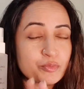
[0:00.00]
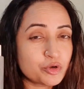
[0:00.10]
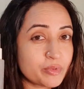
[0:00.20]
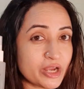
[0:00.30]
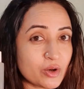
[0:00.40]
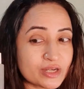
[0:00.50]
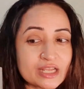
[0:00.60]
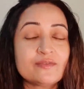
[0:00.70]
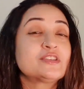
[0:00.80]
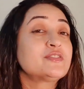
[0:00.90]

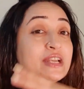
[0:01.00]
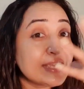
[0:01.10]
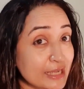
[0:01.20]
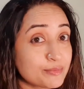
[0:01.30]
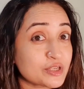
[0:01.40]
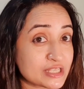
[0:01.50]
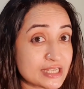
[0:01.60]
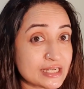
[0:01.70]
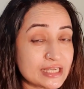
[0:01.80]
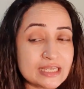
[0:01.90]
probiotic, which really help your
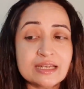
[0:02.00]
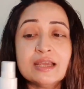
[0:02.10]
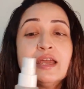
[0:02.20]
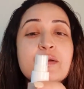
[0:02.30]
skin heal.